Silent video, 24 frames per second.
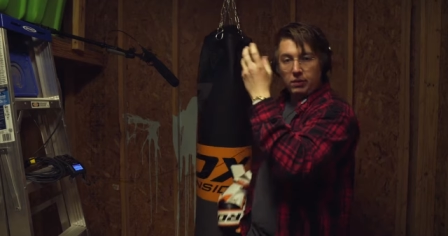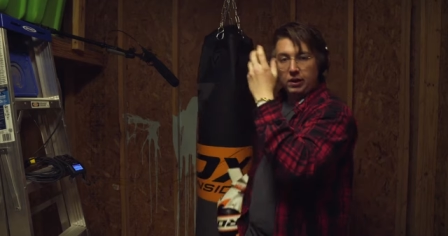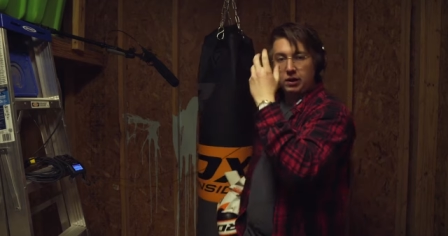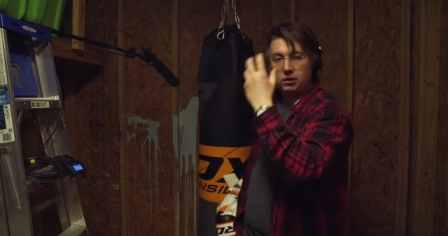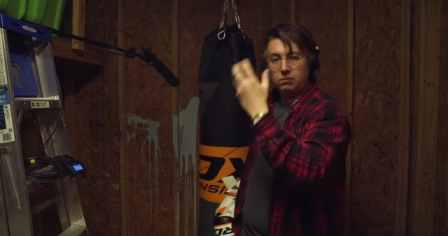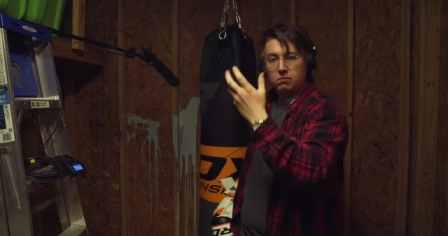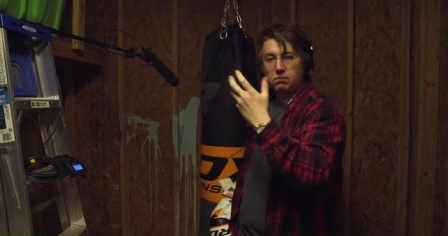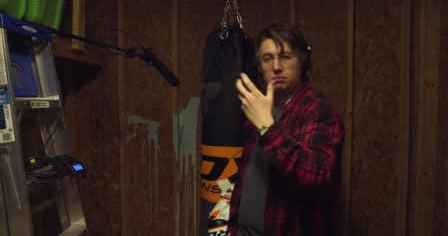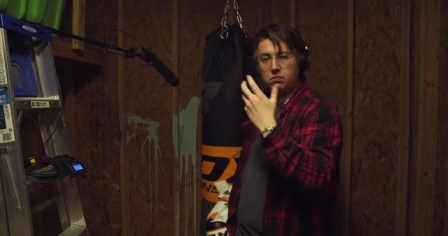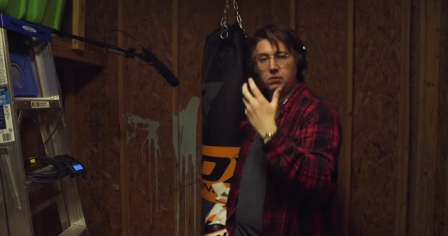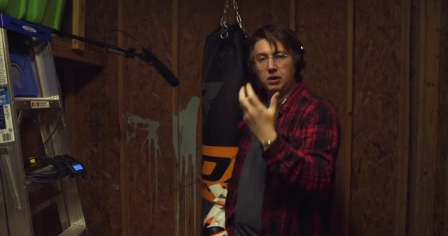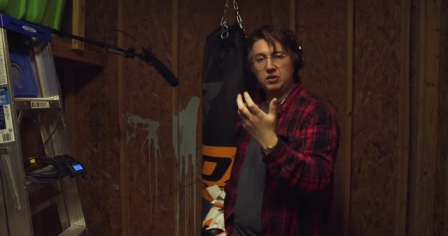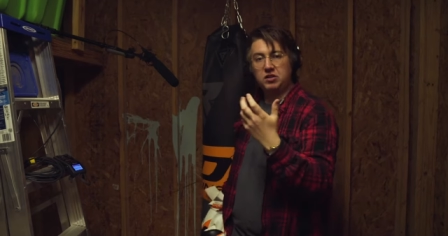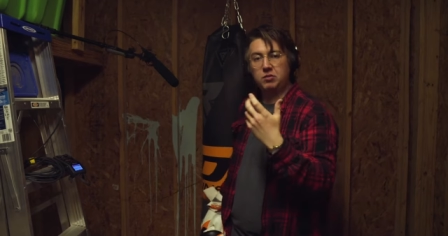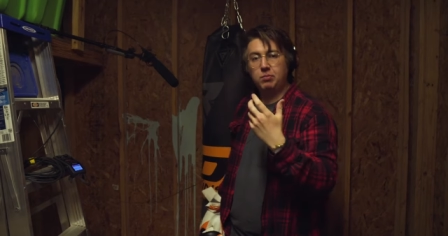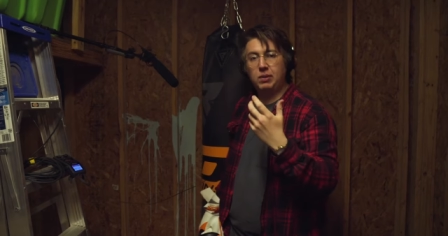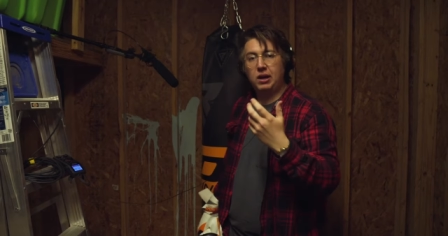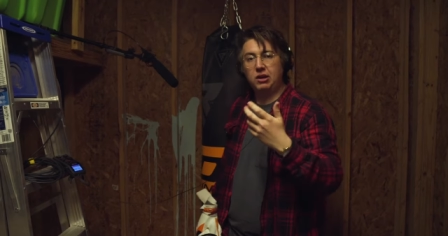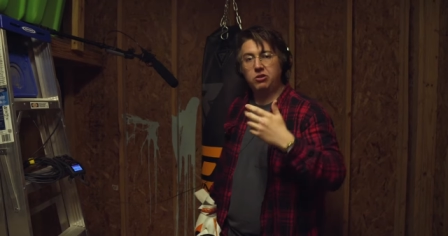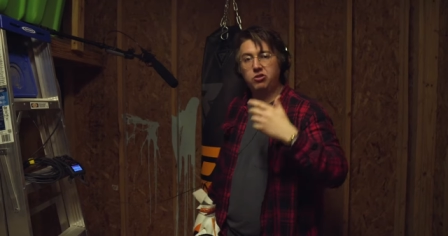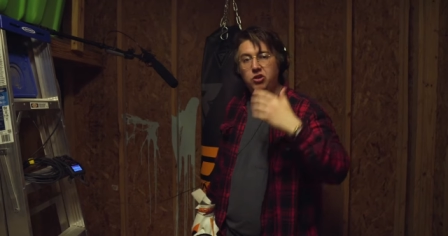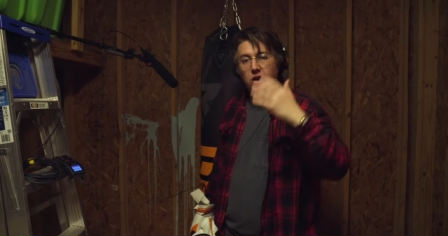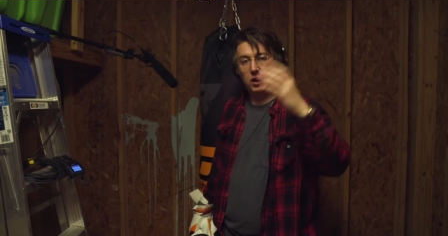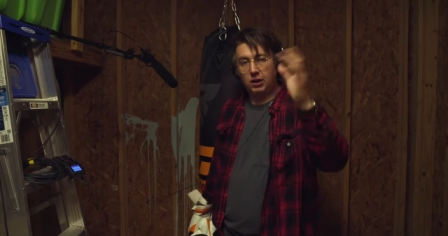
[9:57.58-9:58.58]
like boxing
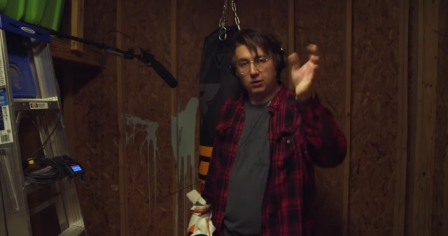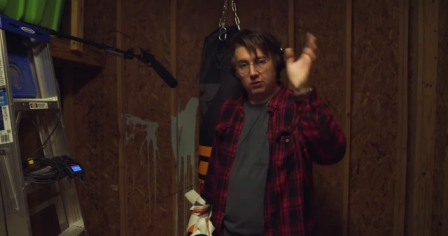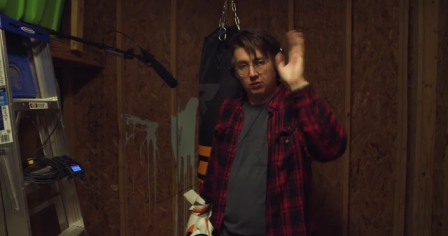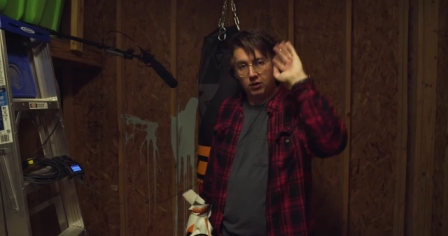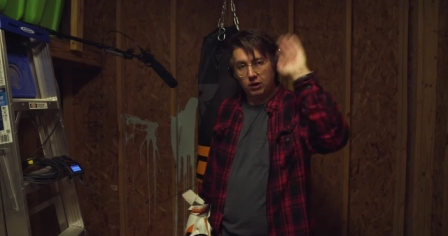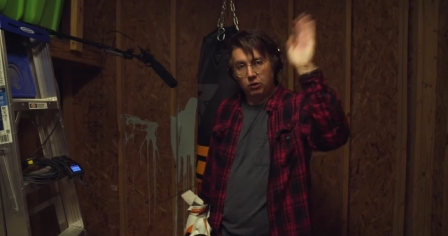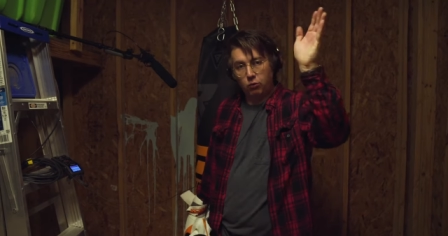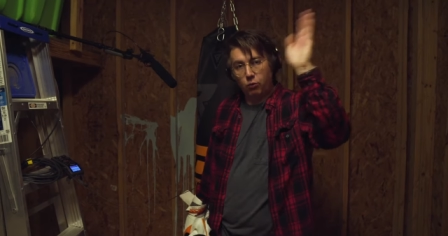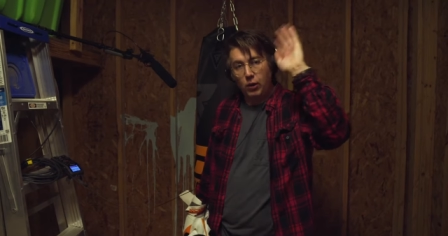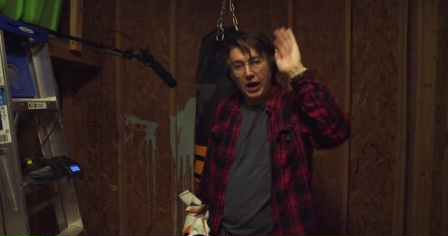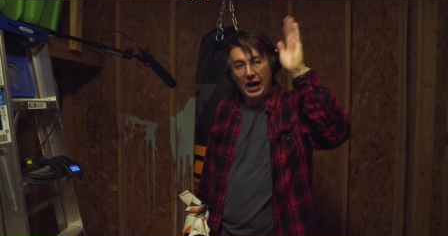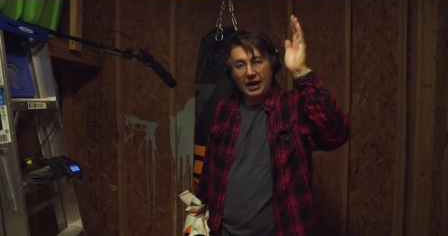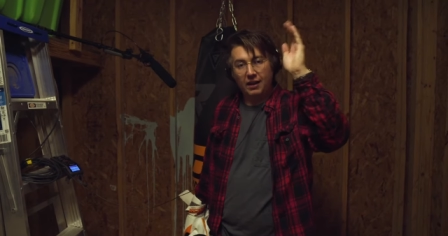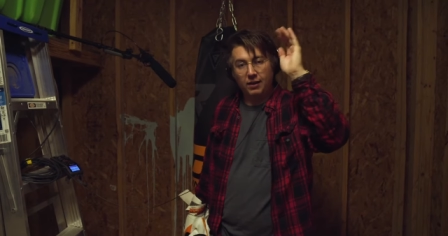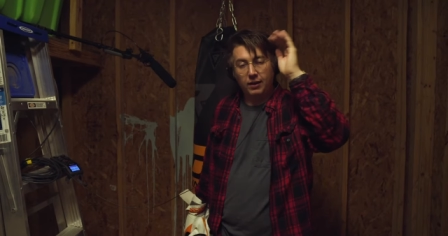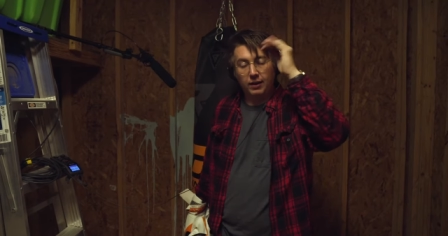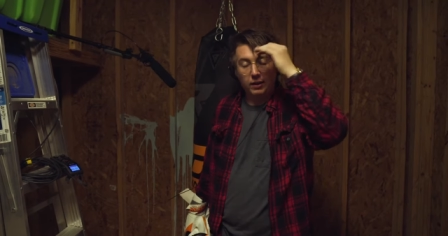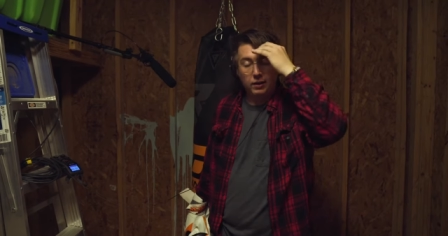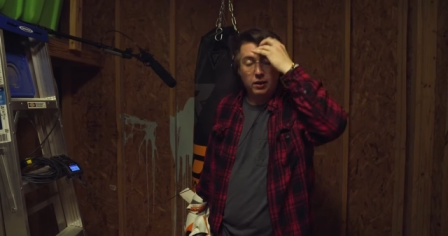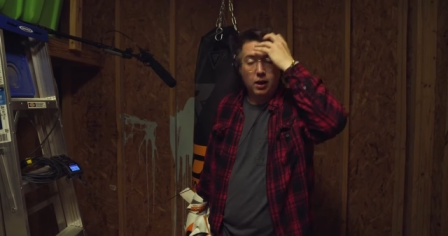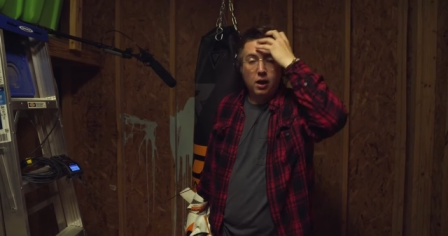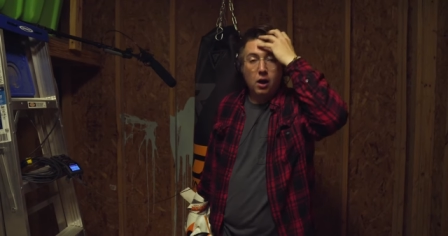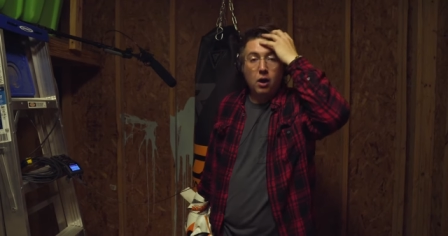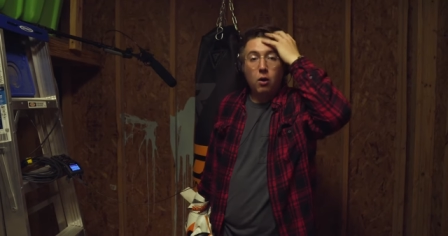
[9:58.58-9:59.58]
bag chains like
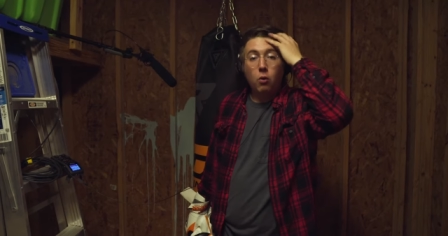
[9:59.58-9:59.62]
rattling